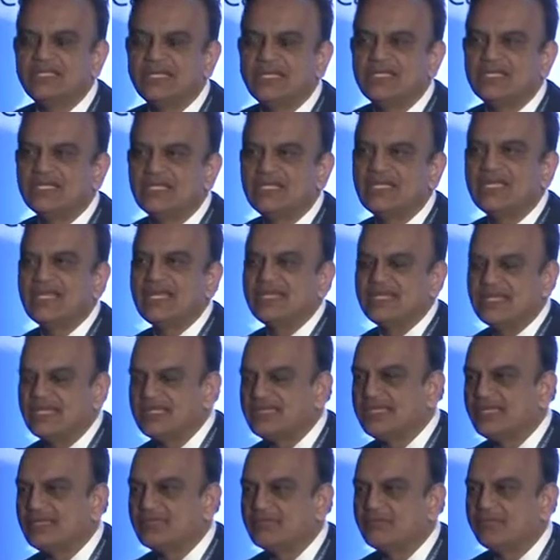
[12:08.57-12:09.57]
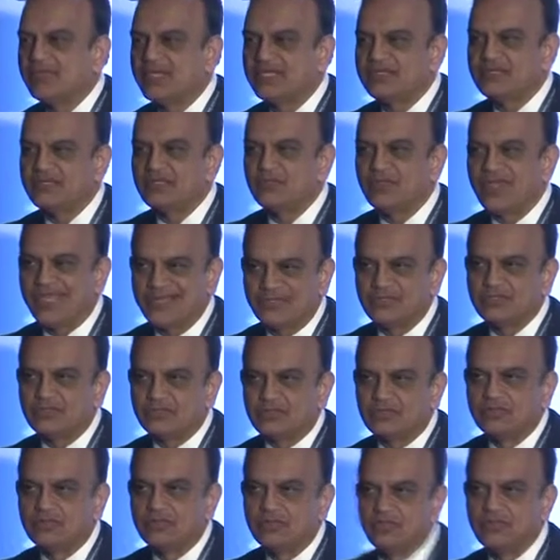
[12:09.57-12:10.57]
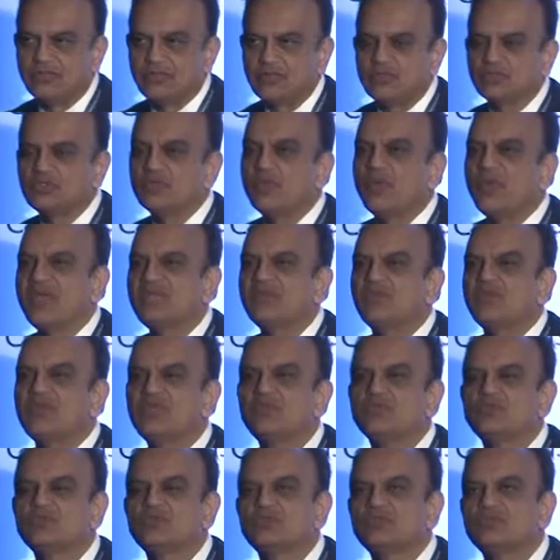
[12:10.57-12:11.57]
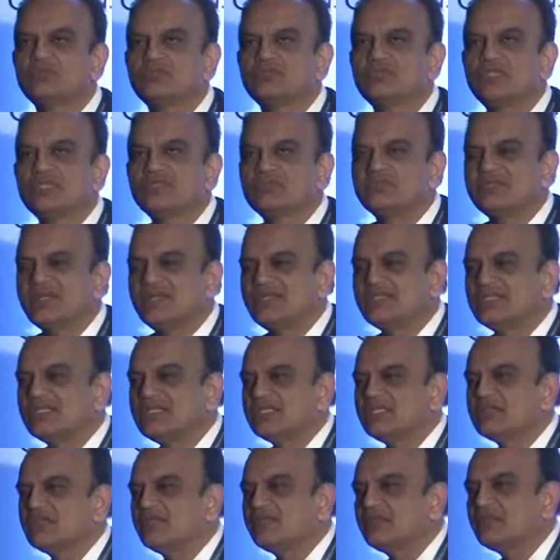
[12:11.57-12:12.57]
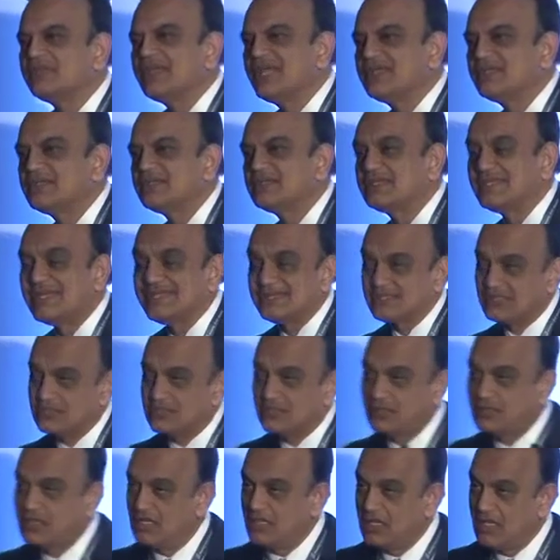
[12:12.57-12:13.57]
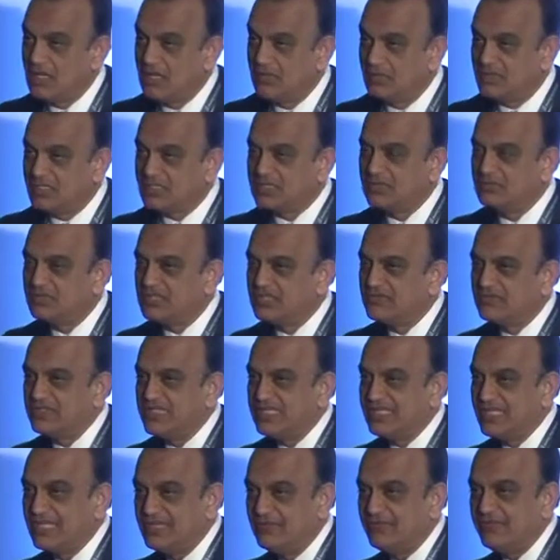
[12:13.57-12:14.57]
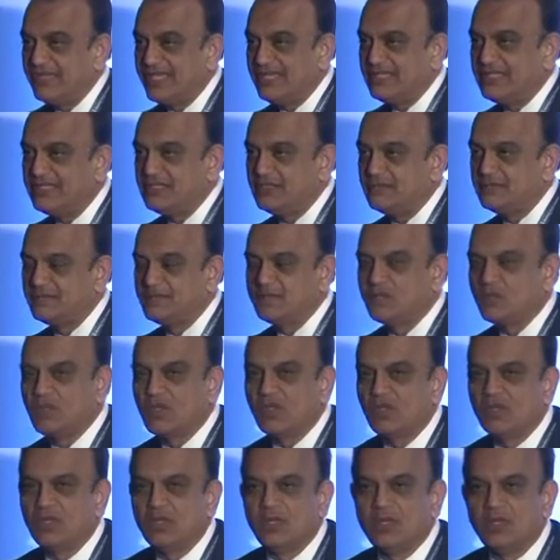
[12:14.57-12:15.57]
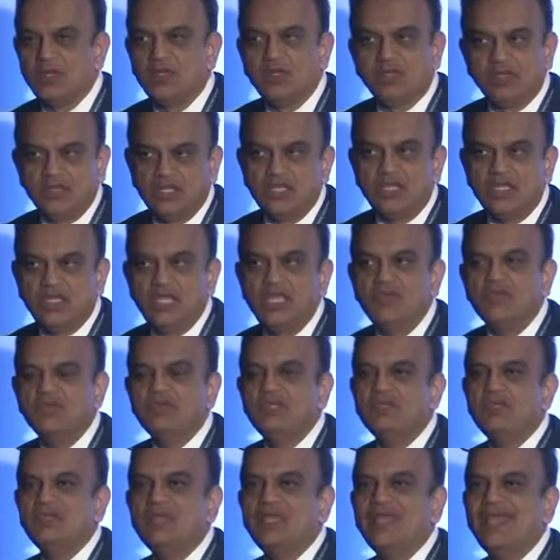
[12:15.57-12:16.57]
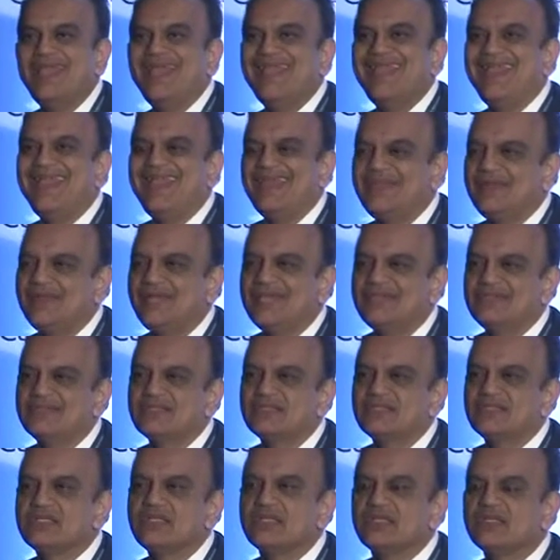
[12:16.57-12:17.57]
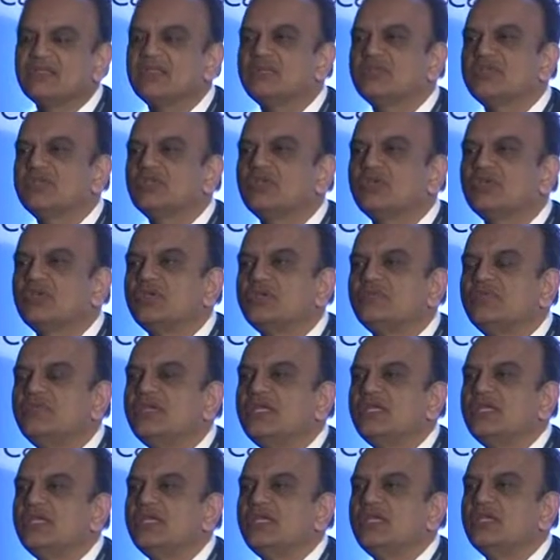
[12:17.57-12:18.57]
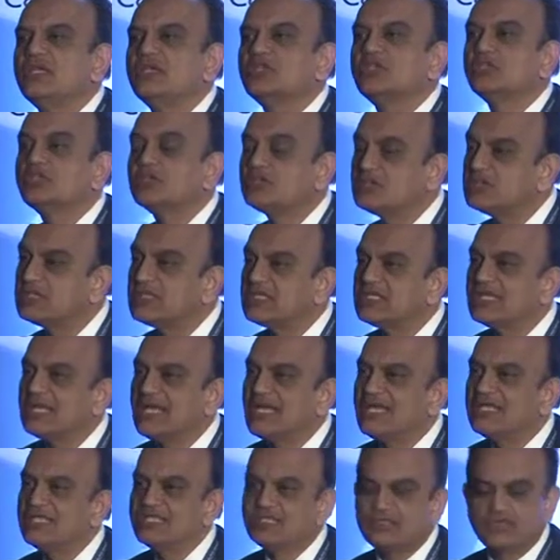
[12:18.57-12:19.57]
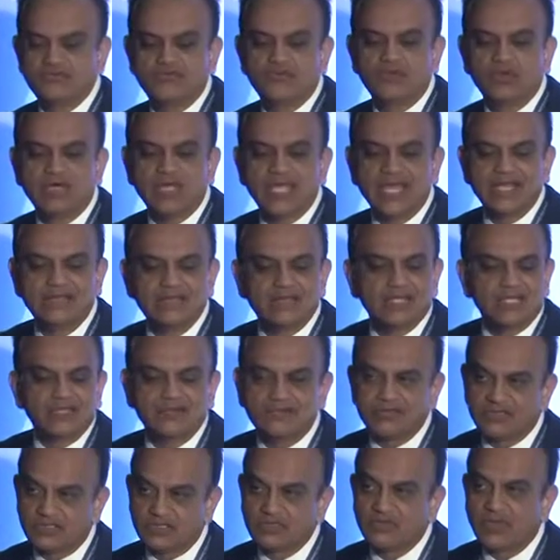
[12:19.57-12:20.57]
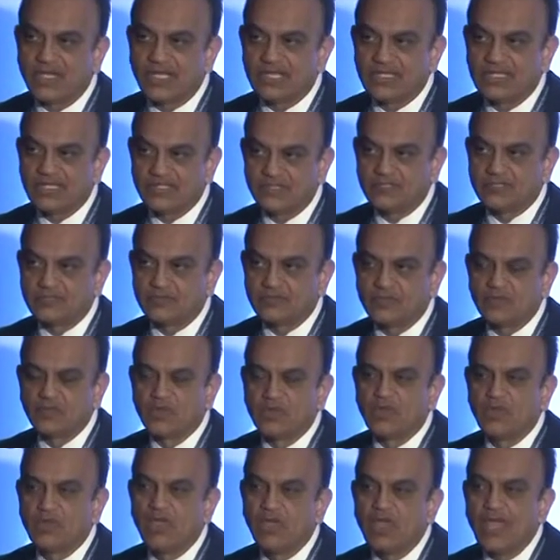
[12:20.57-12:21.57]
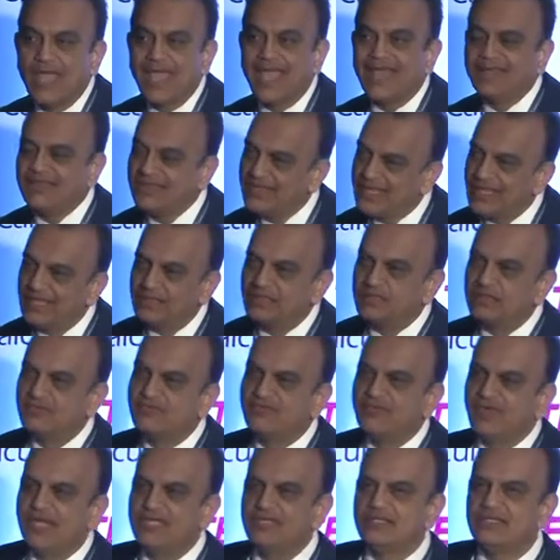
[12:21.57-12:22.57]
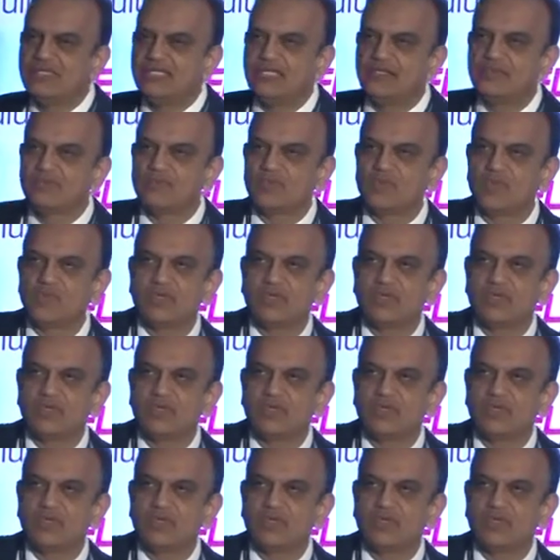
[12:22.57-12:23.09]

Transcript: taken an anti-competitive action. You know, so when you start thinking of a patent as presumptively invalid, even a licensing agreement could be scrutinized for antitrust violation. And then finally,